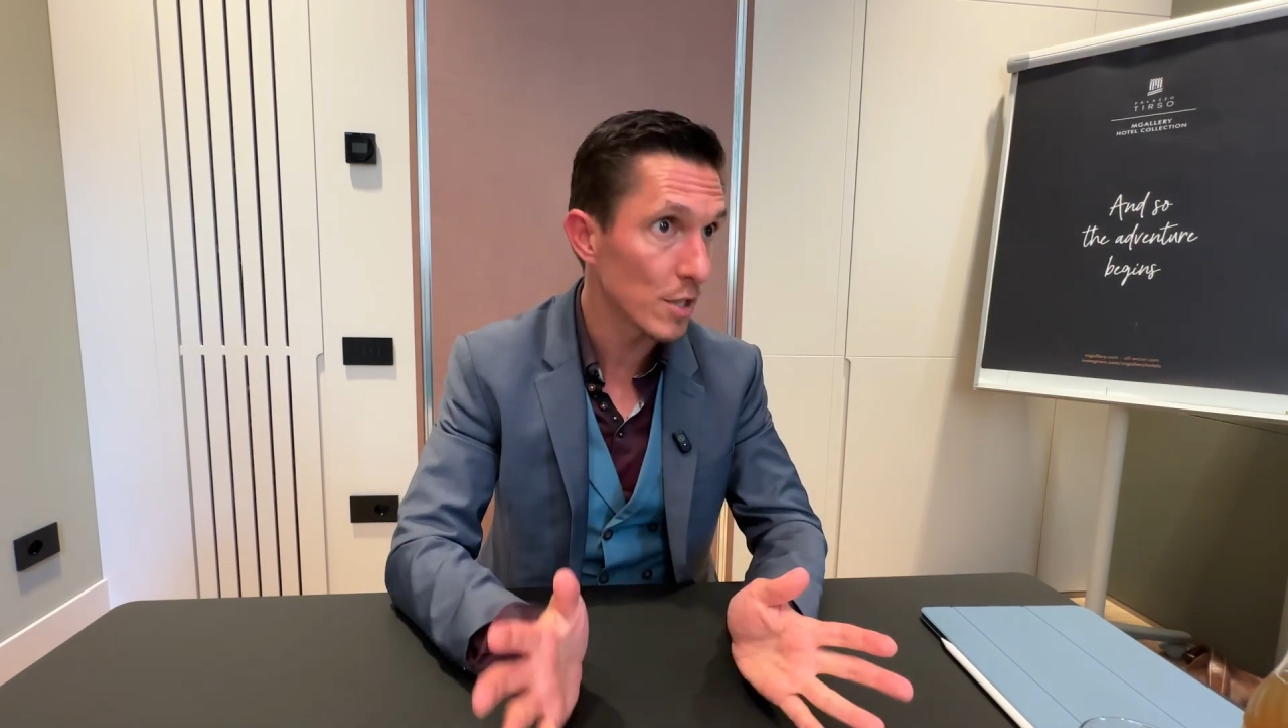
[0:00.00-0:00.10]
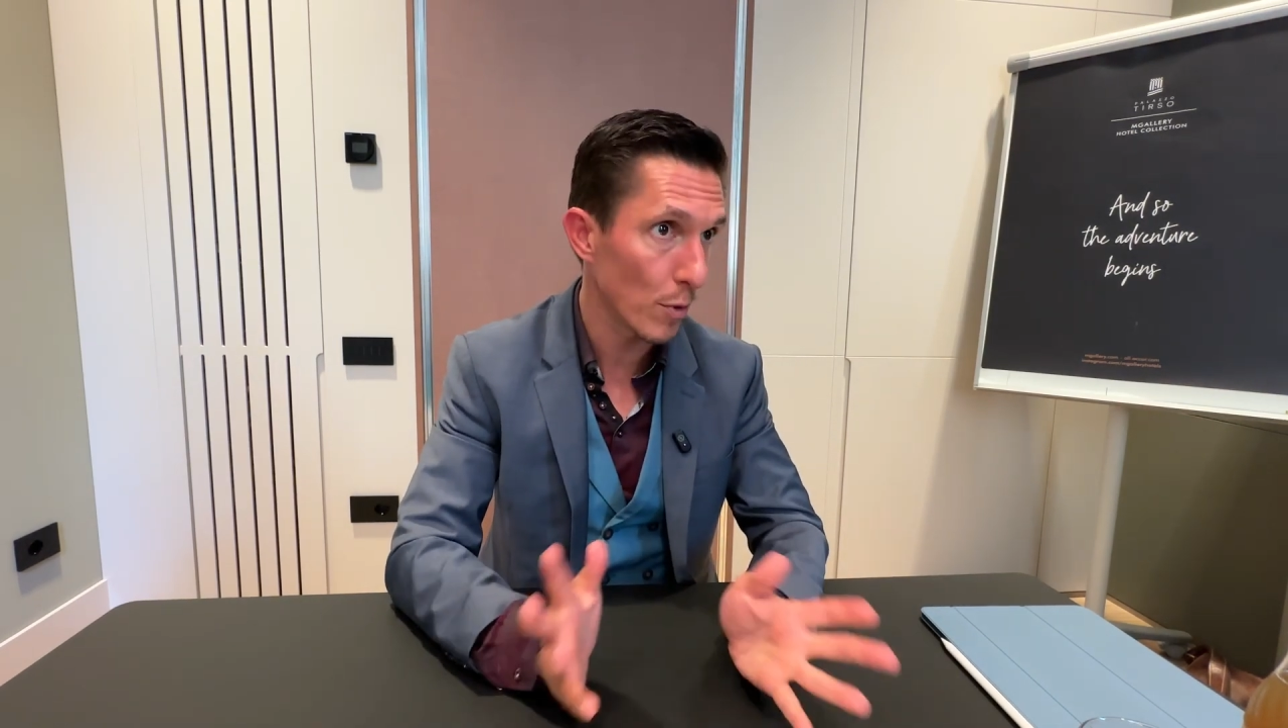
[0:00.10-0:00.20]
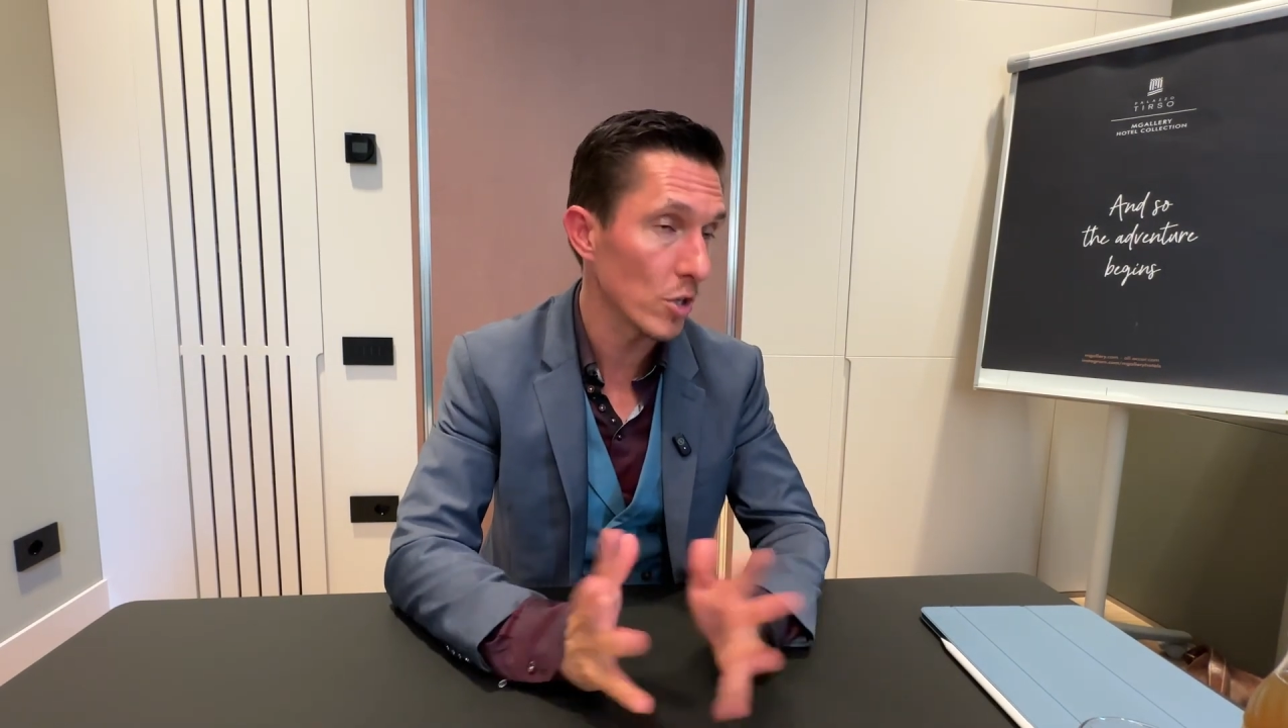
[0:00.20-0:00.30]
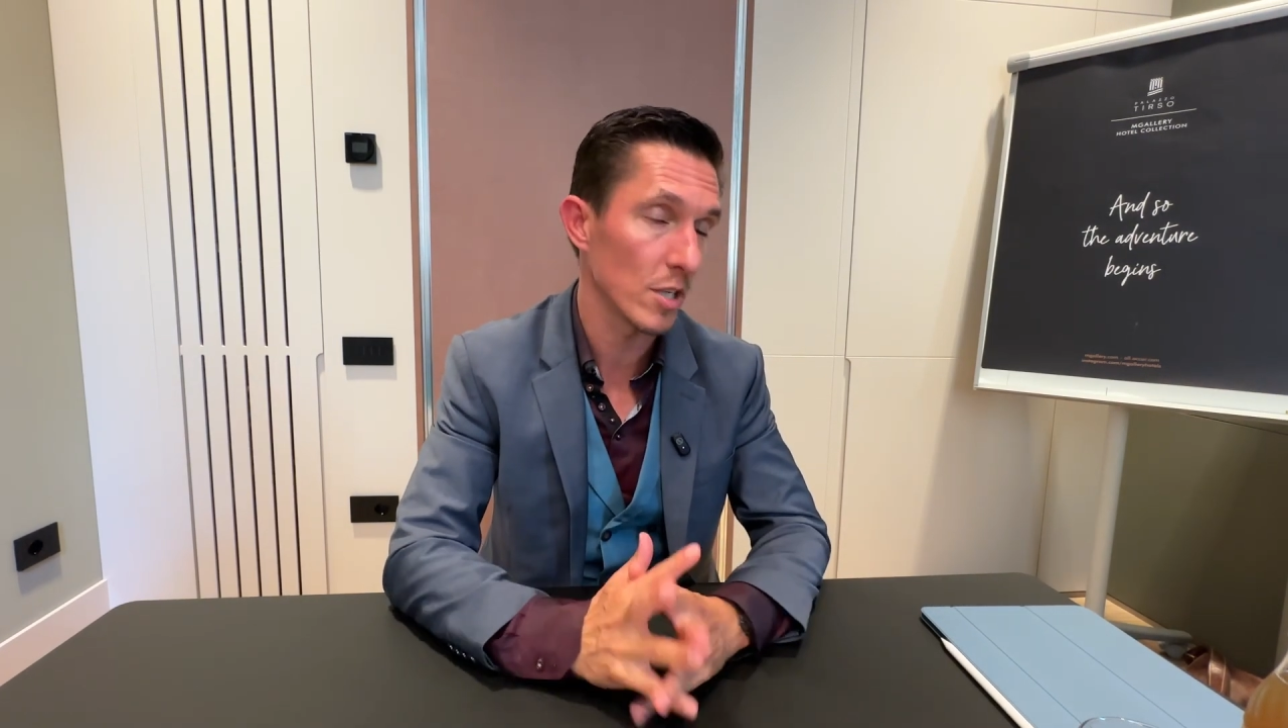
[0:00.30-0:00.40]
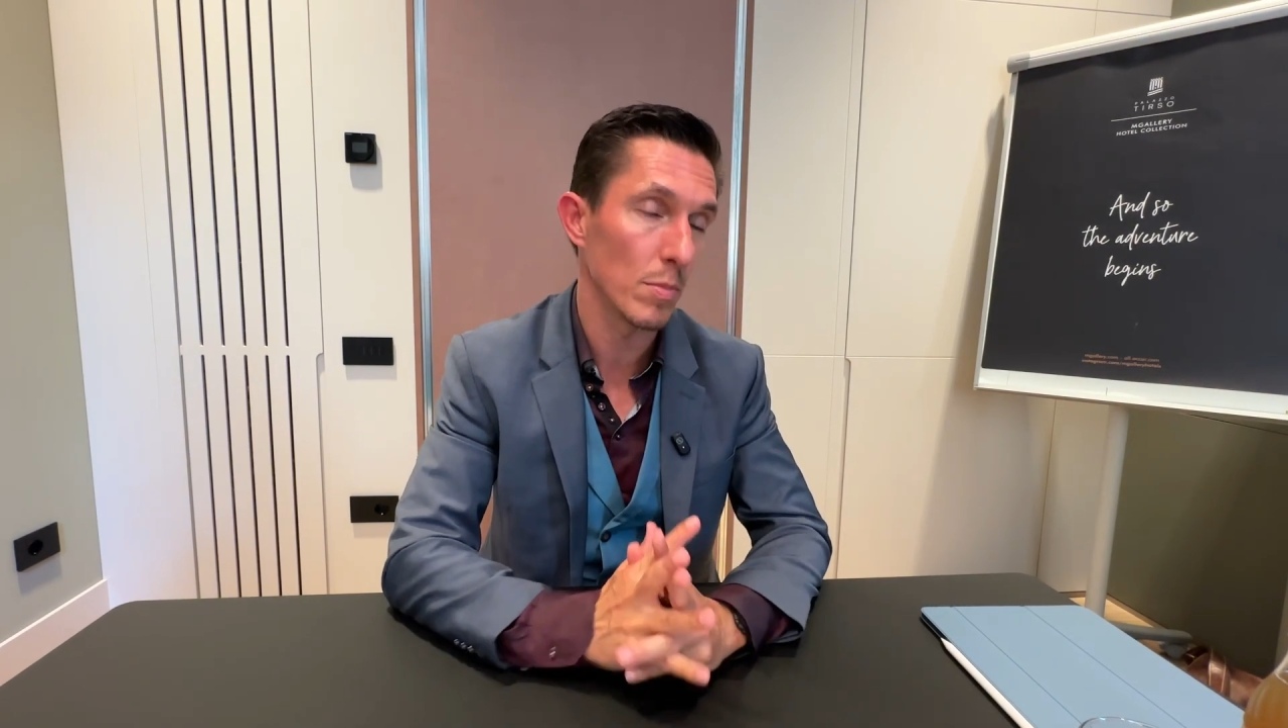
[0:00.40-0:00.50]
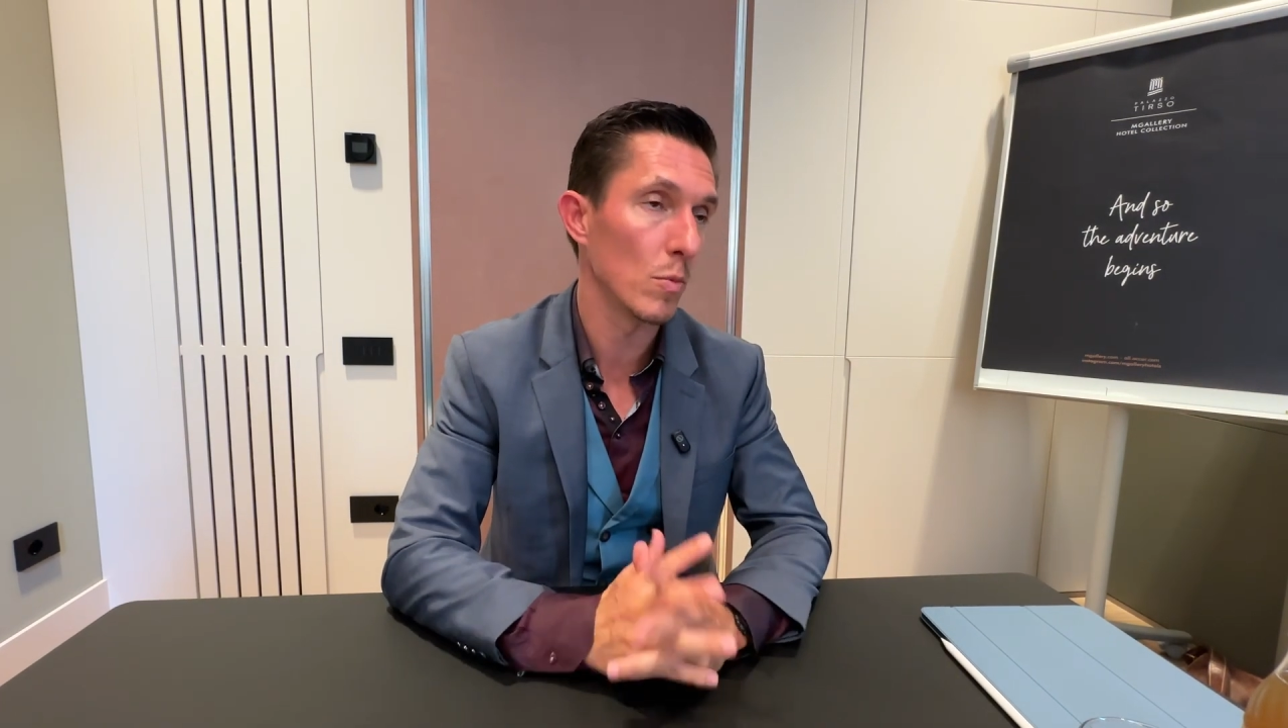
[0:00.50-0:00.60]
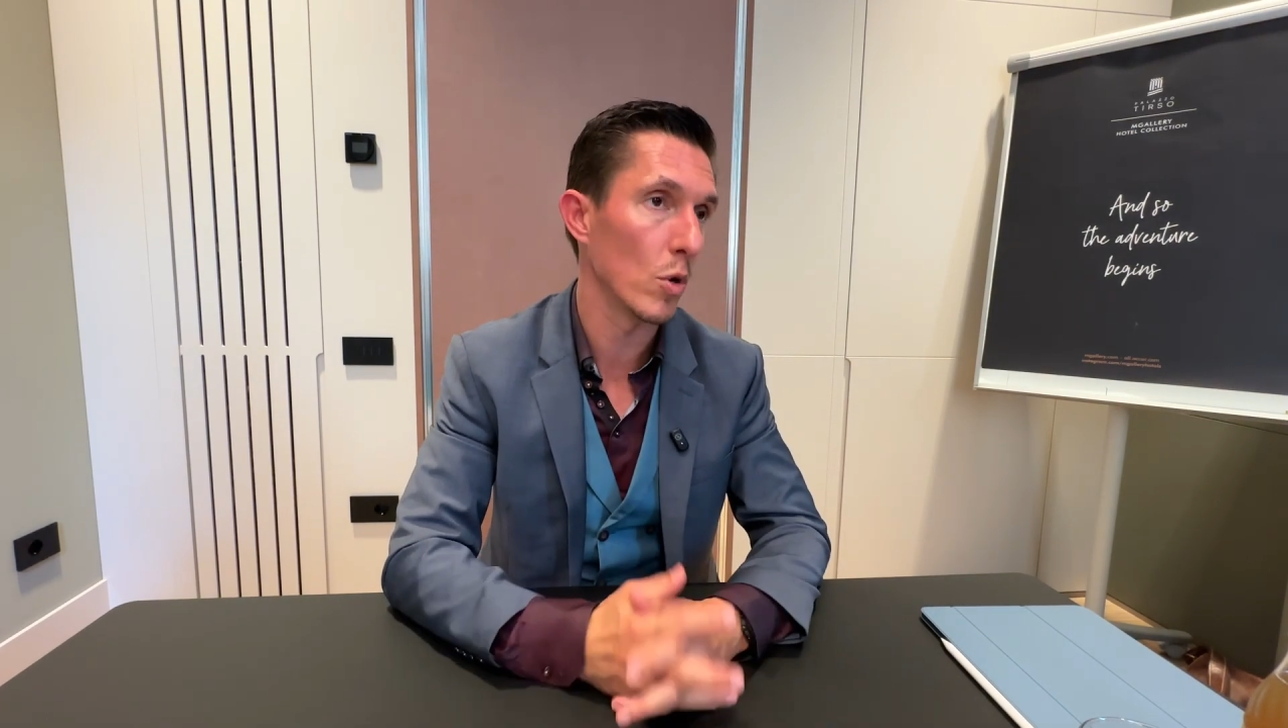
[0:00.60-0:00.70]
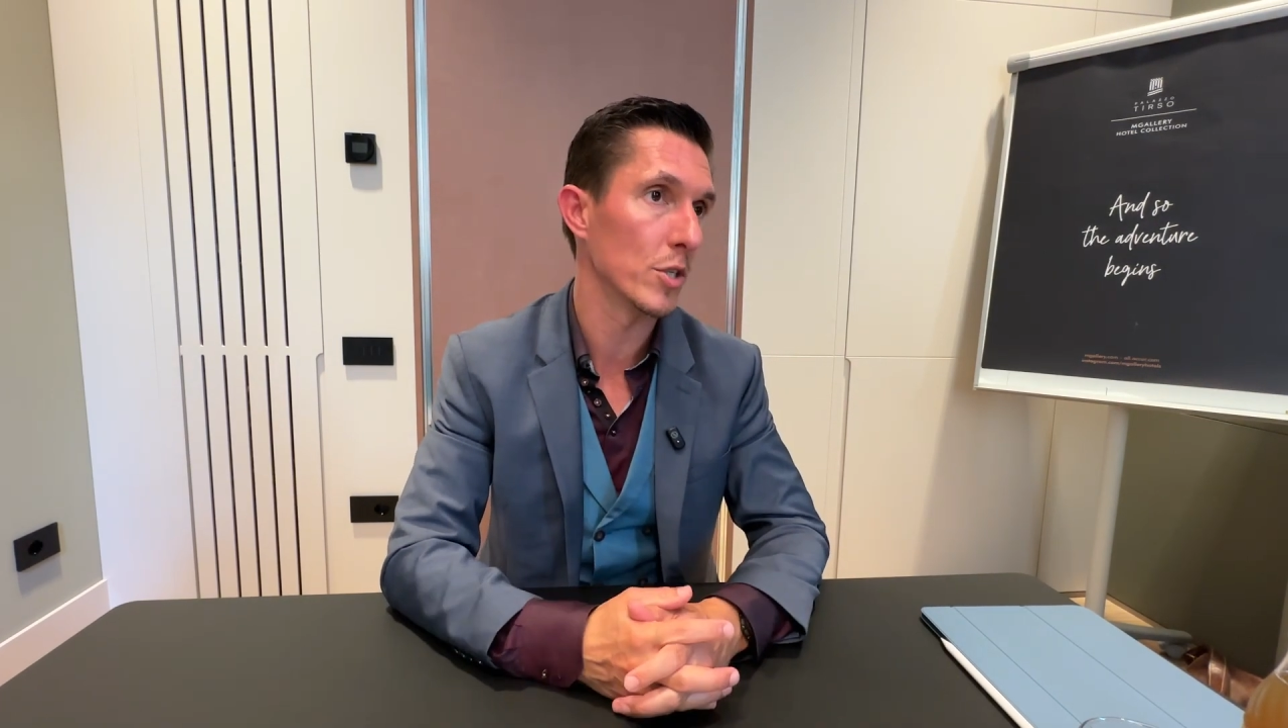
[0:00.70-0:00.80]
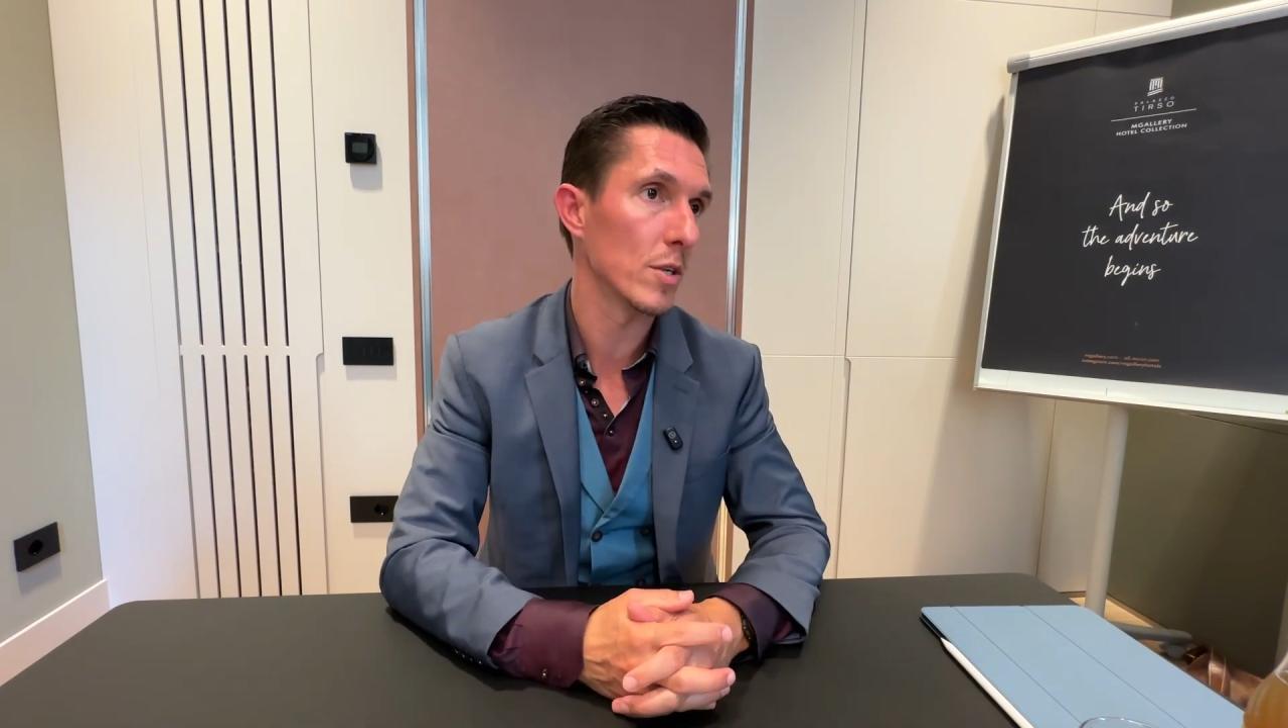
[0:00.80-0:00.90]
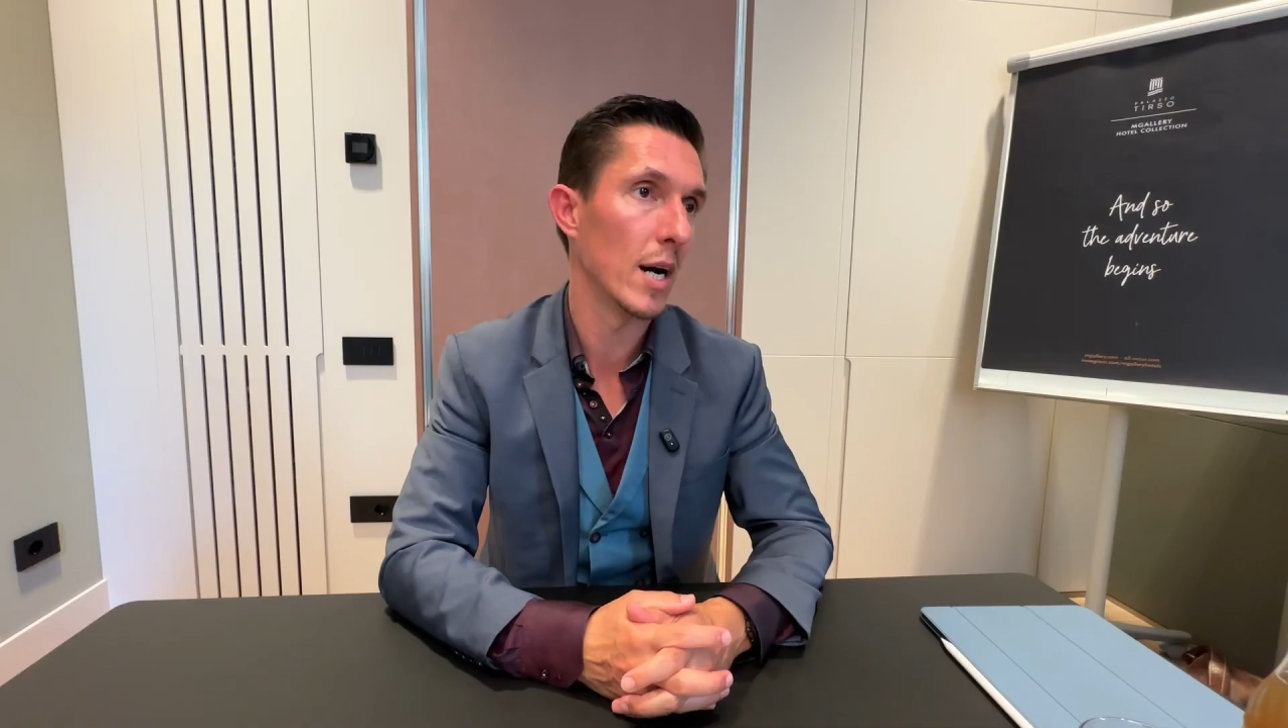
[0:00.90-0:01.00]
possible
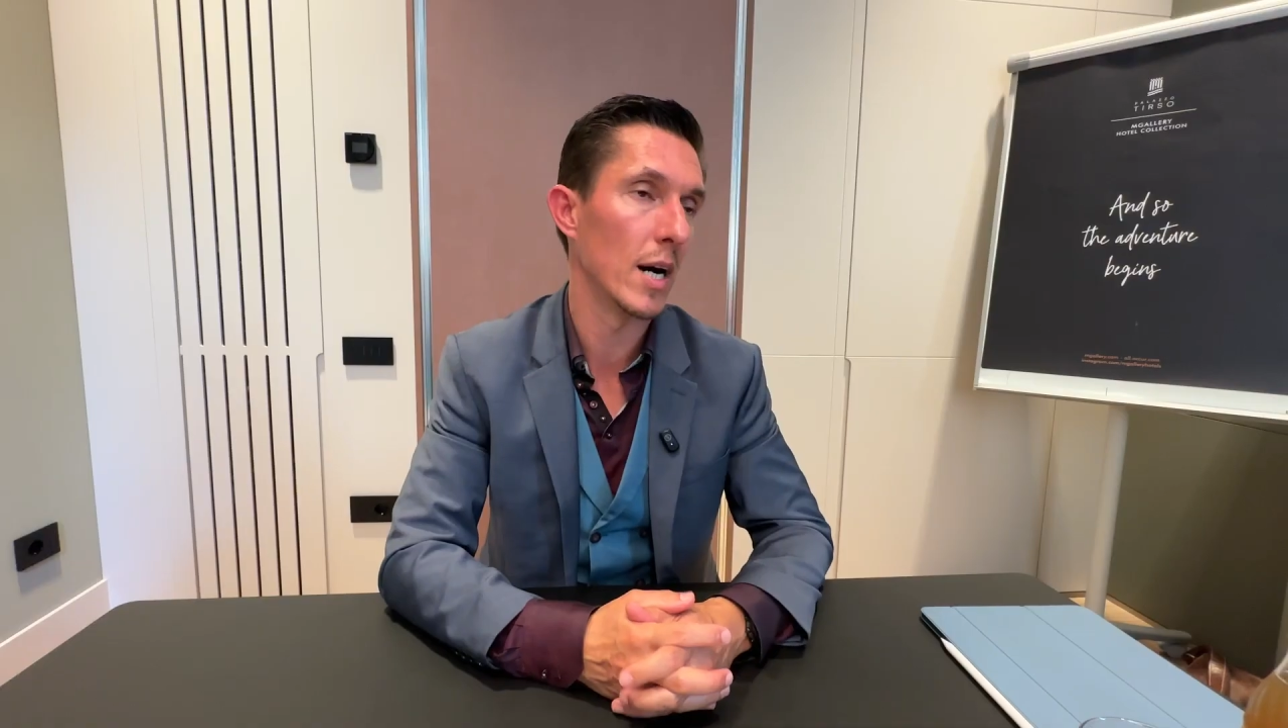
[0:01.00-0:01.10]
what